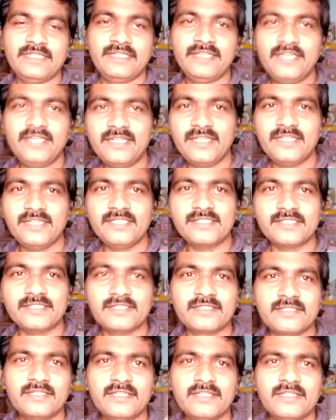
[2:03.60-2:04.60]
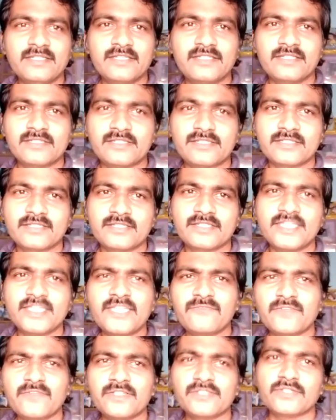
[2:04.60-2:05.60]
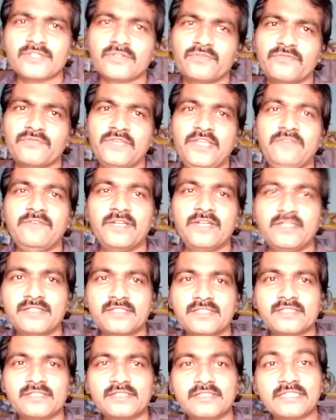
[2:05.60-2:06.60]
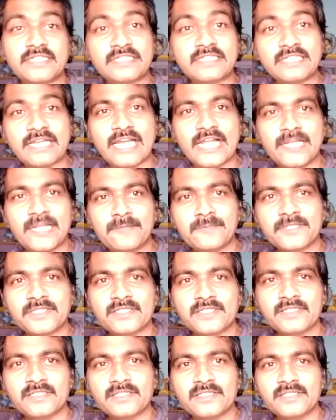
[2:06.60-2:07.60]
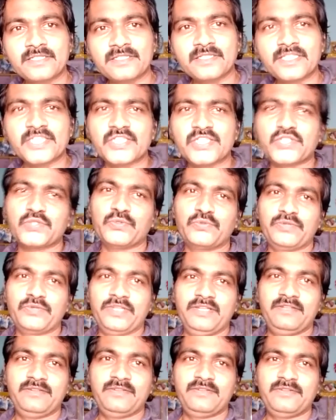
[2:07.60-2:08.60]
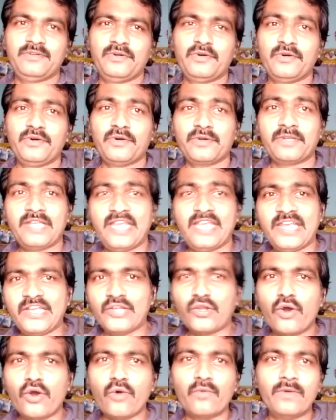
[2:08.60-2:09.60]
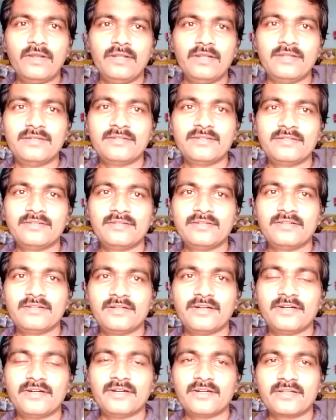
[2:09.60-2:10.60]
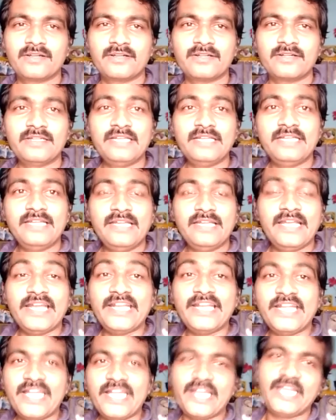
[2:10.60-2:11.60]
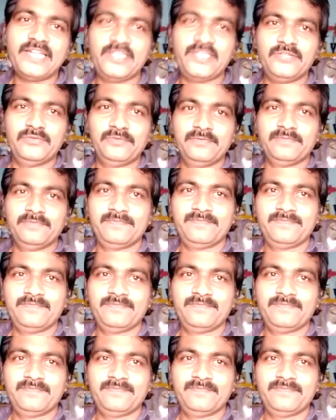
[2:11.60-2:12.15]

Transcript: It is the sequence of events that helps a story or a novel or a narrative.